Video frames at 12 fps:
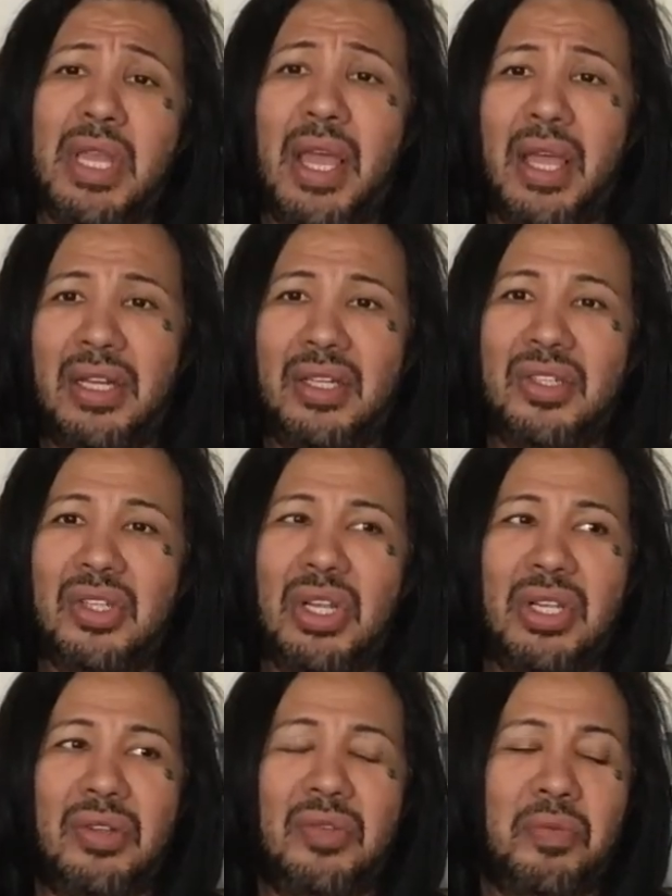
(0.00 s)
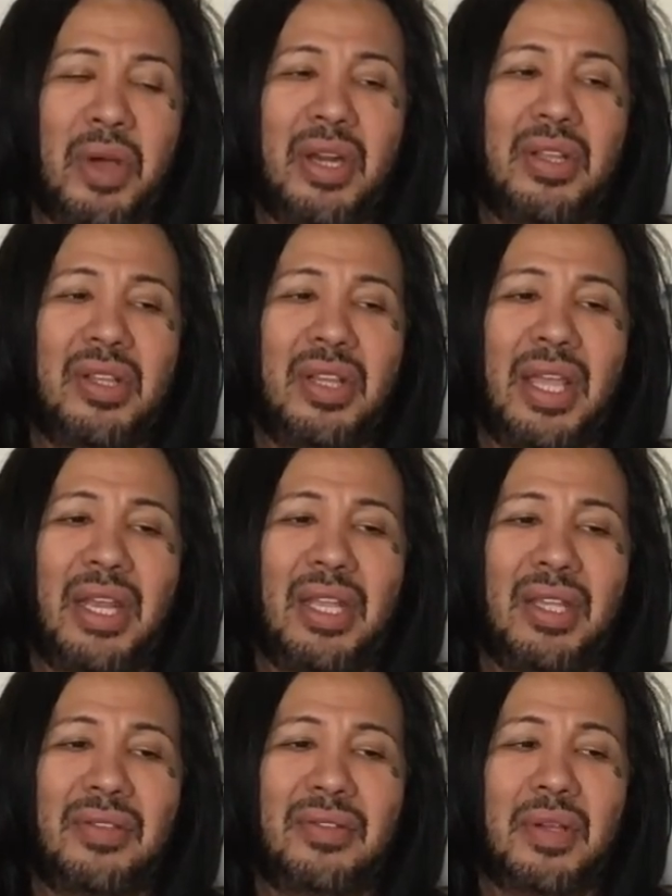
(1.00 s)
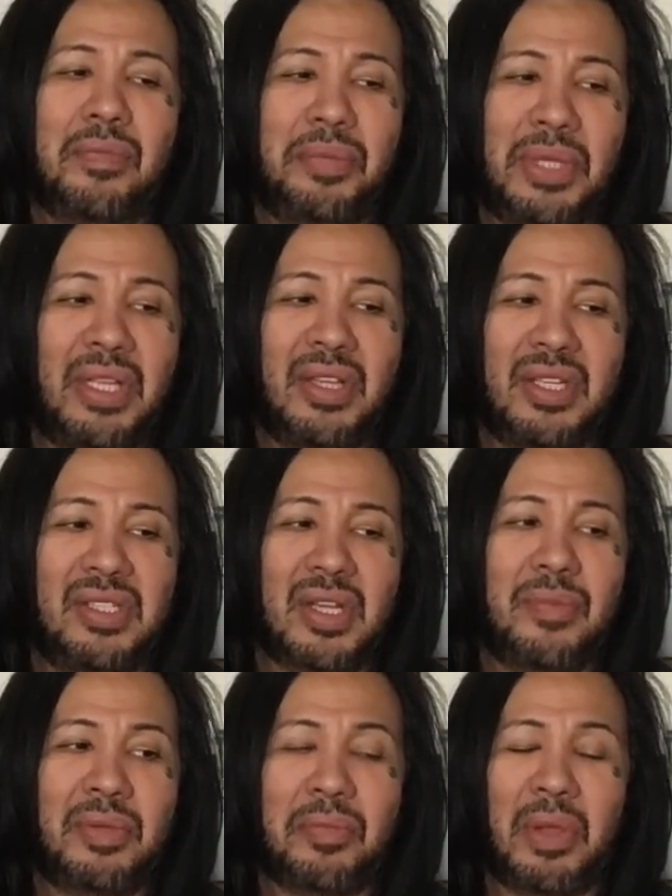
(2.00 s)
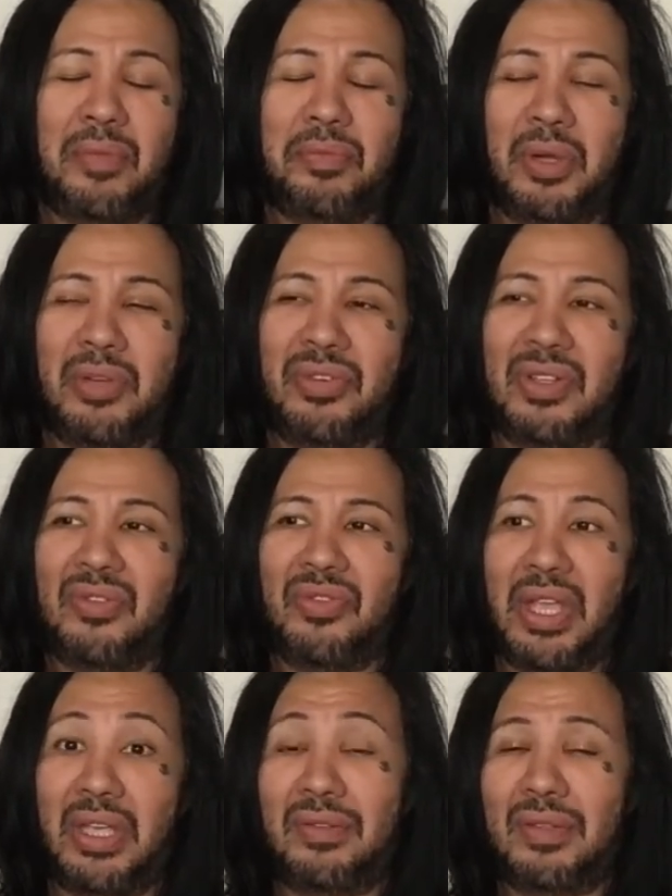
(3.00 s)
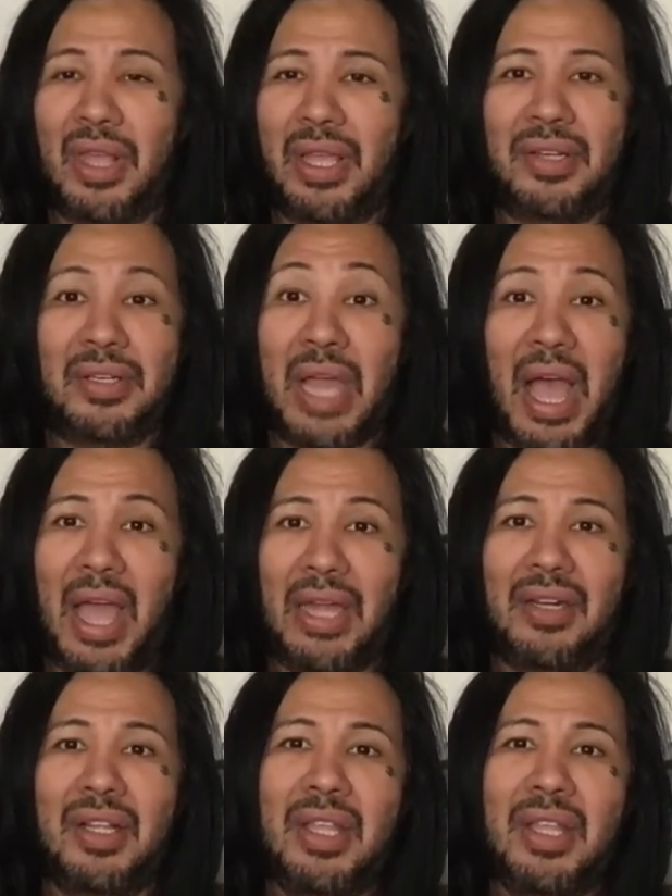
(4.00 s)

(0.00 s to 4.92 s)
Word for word: And one of the ladies completely jumped in my boyfriend's face, like not